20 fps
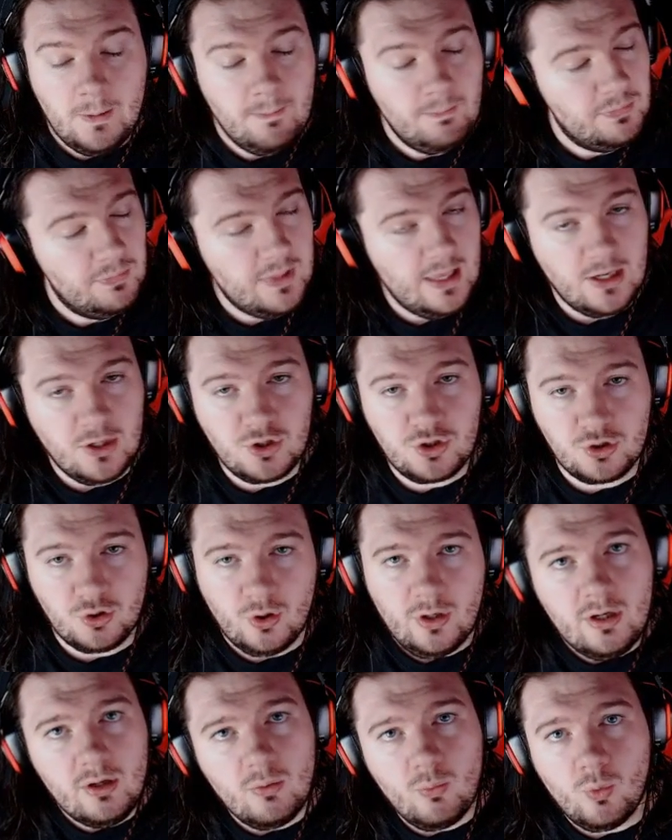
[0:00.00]

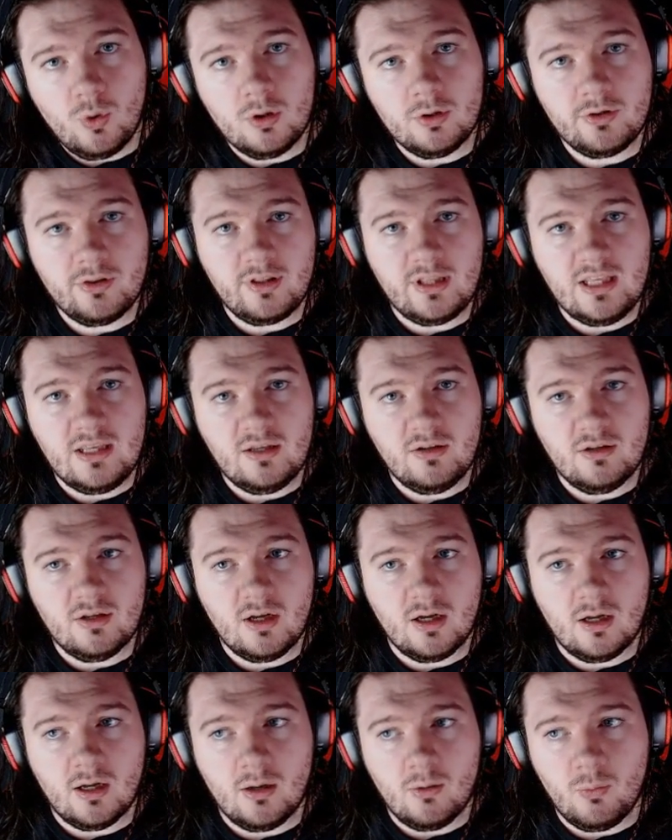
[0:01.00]
enjoy what these
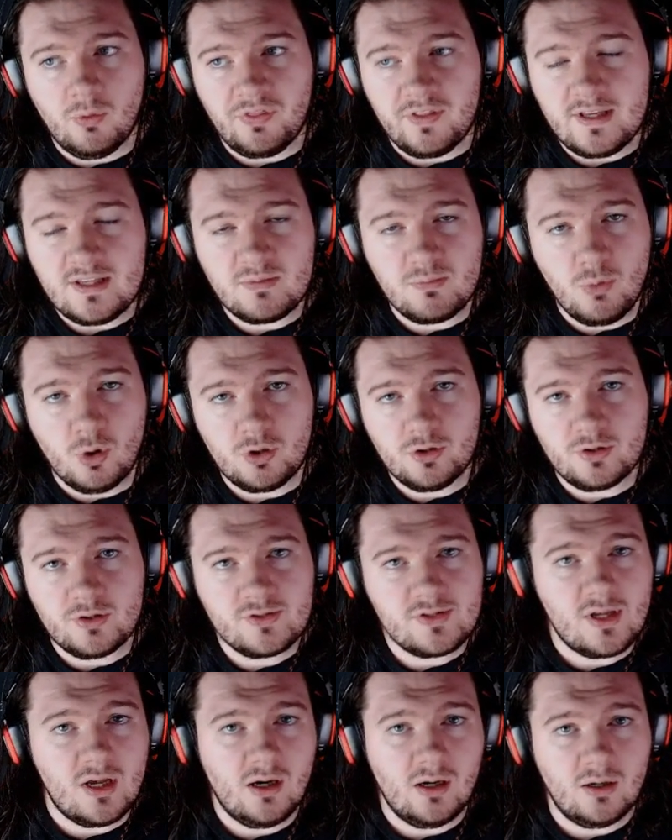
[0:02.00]

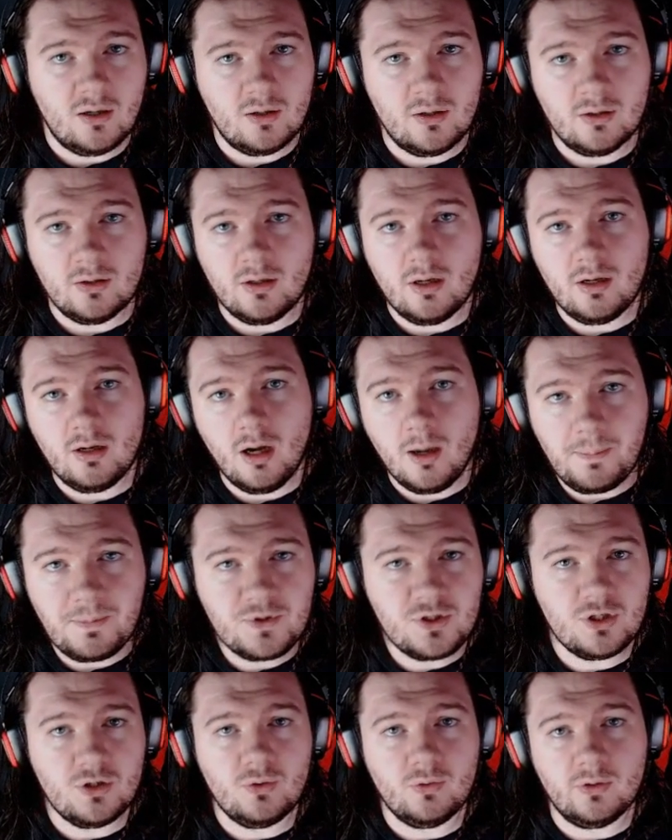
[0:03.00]
modders are up
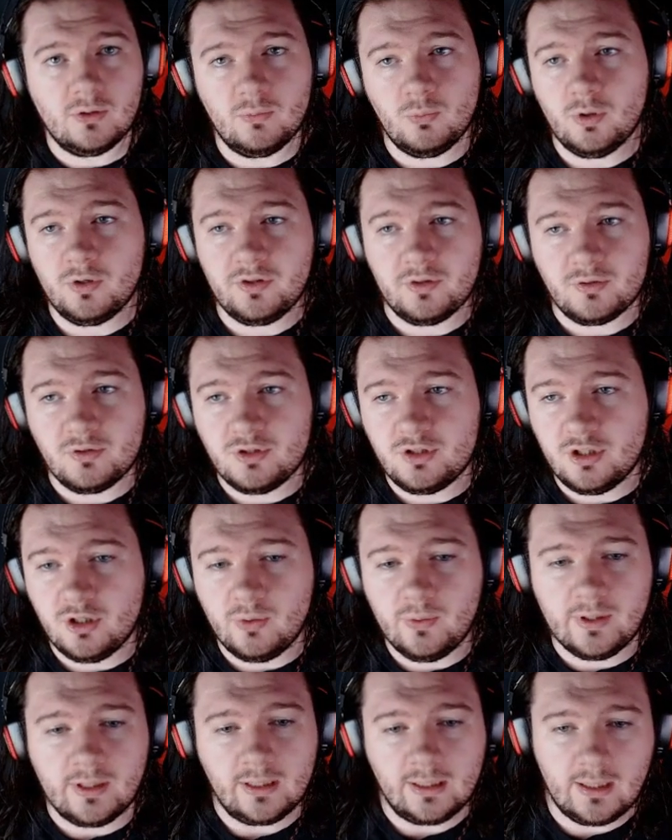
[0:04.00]
to and what they're
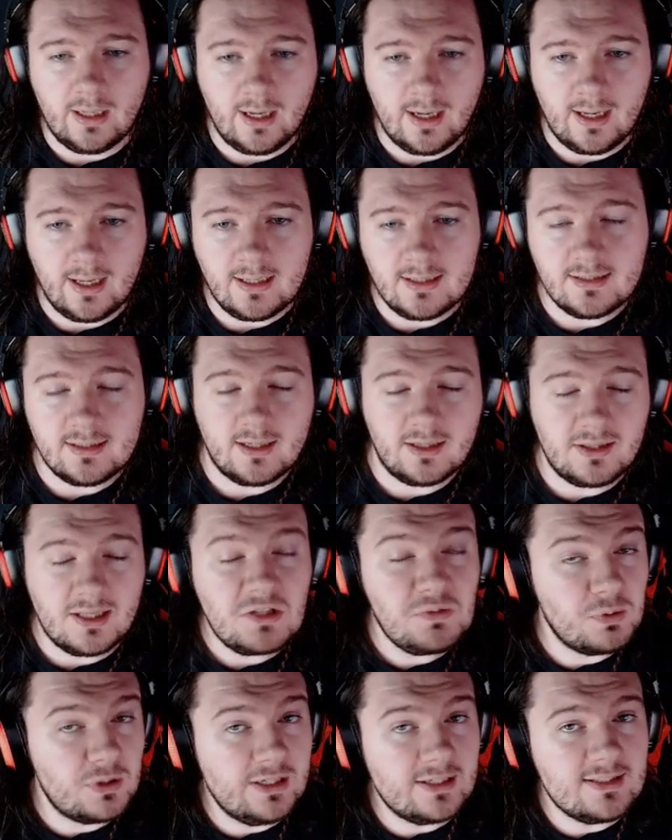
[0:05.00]
doing, and
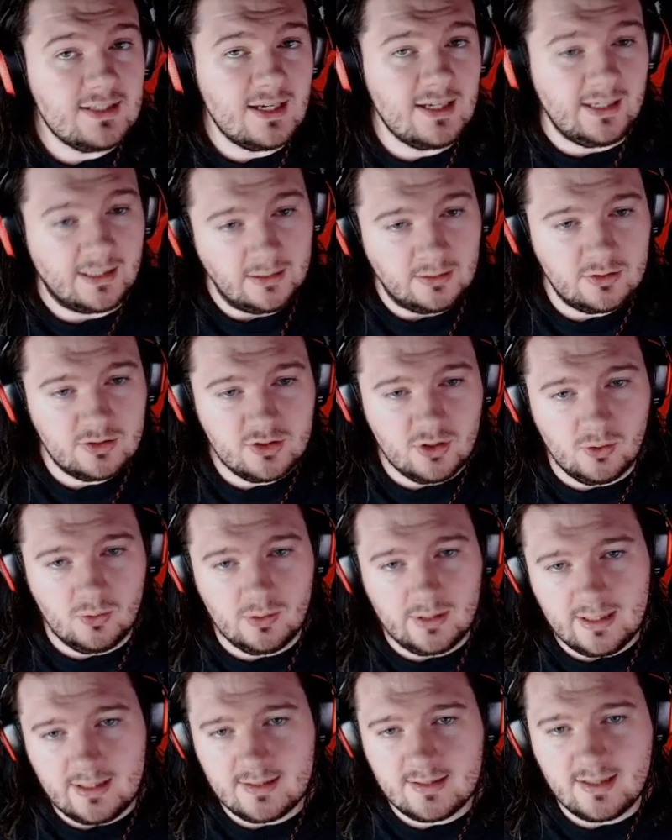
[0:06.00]
that's pretty exciting. So
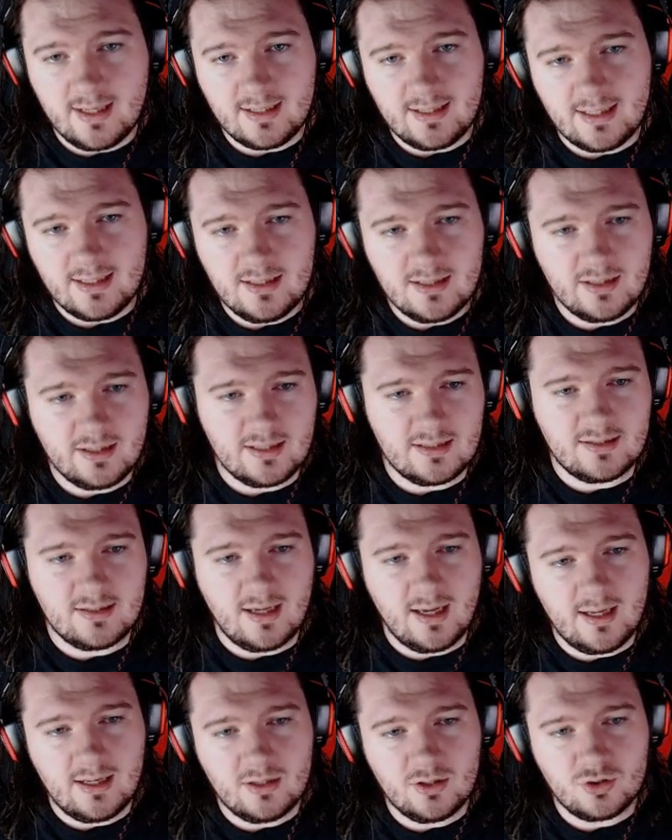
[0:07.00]
let us get into this
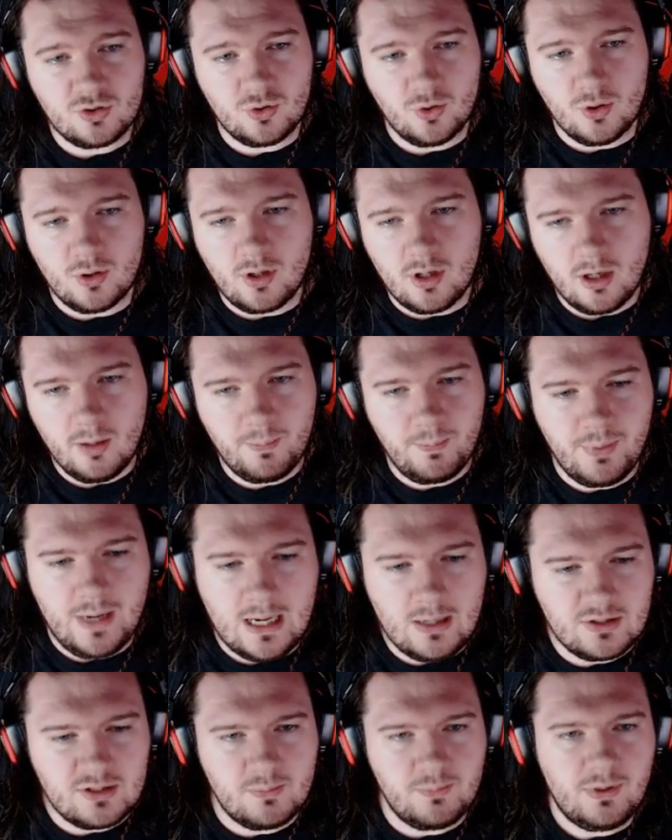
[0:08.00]
and talk
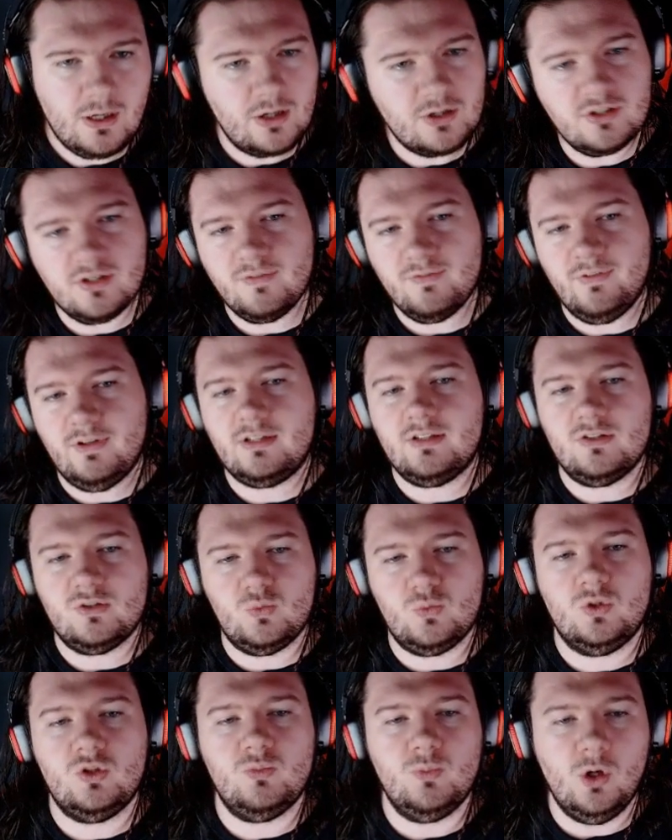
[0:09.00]
about Imperator Invictus
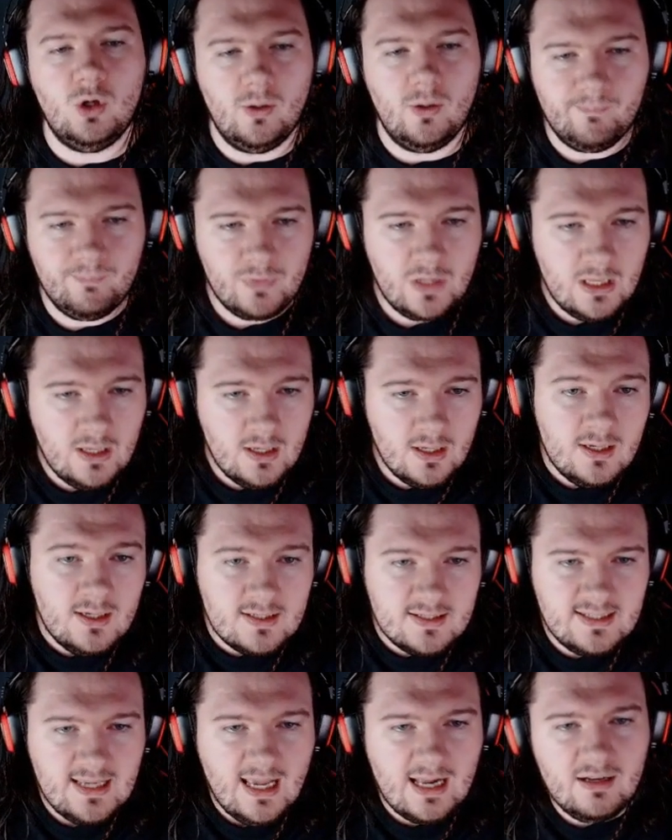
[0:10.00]
once more.
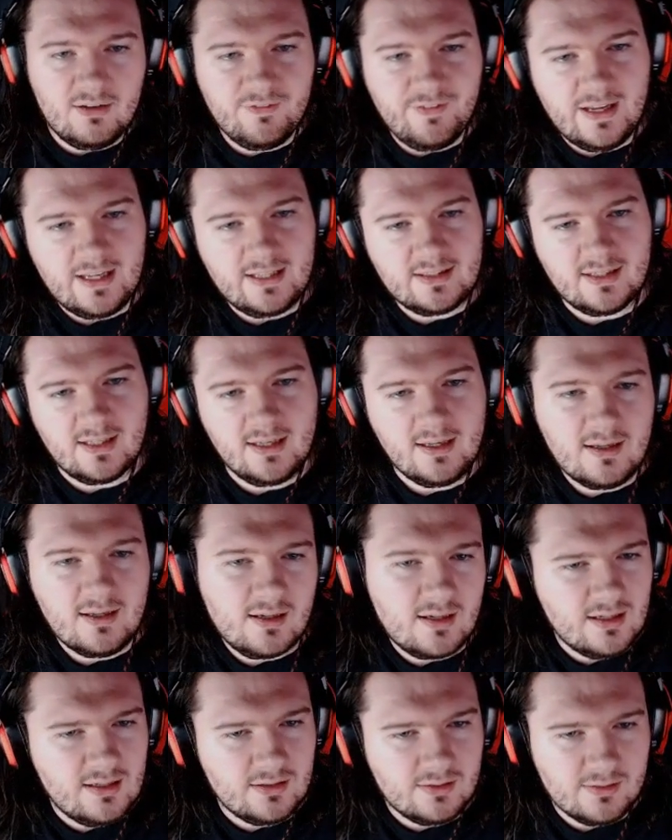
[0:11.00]
Salvete,
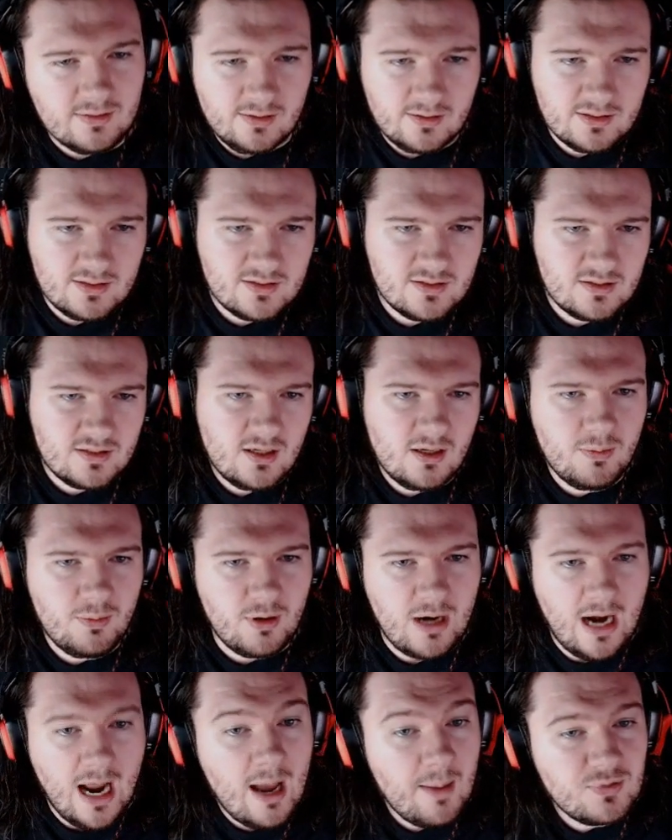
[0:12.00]
readers.
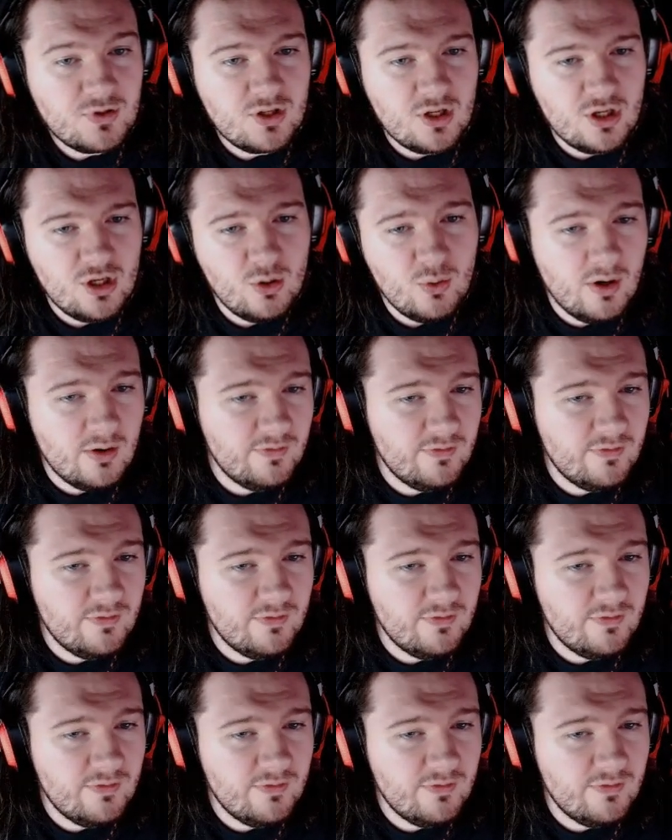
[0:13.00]
Perhaps you have